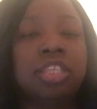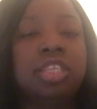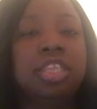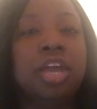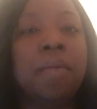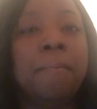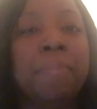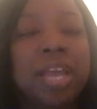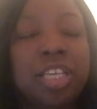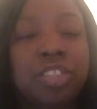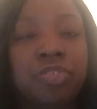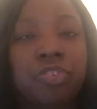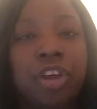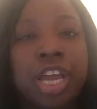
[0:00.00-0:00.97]
their
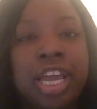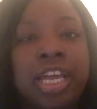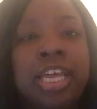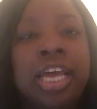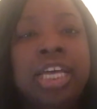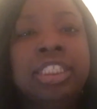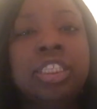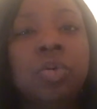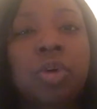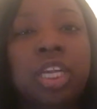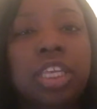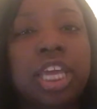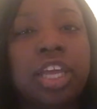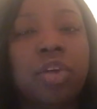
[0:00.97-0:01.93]
best friend, someone
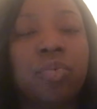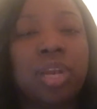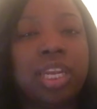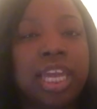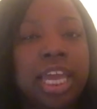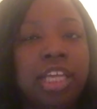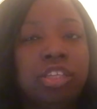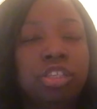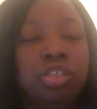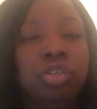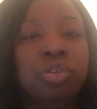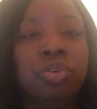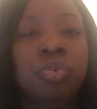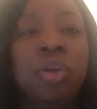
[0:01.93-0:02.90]
that they can relate
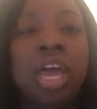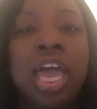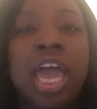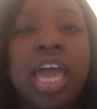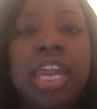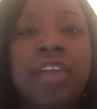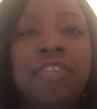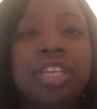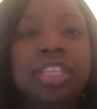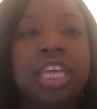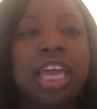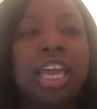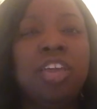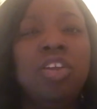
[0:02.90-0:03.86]
to and
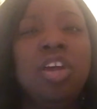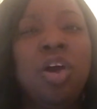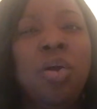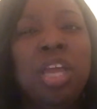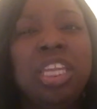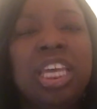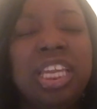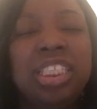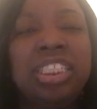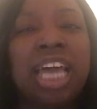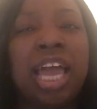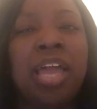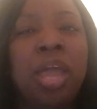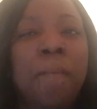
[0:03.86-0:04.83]
everything, and then it's
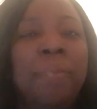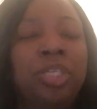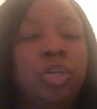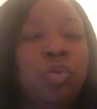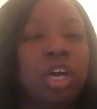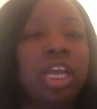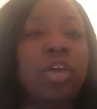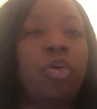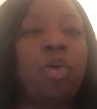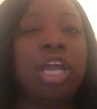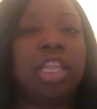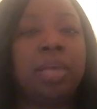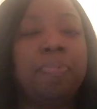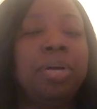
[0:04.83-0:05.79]
like, but you want to
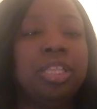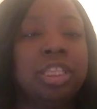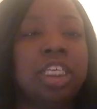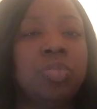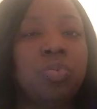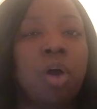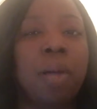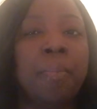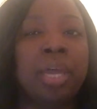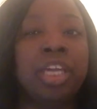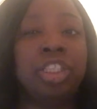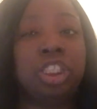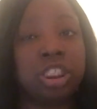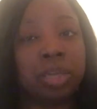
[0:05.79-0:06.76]
quickly put this
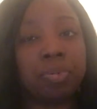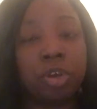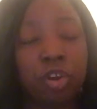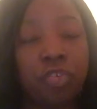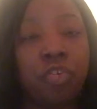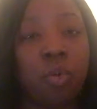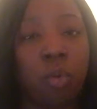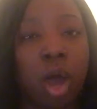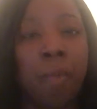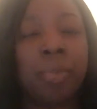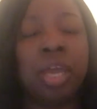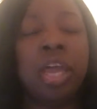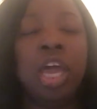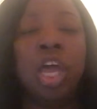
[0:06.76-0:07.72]
woman, she's a beautiful
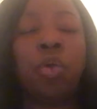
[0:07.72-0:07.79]
woman,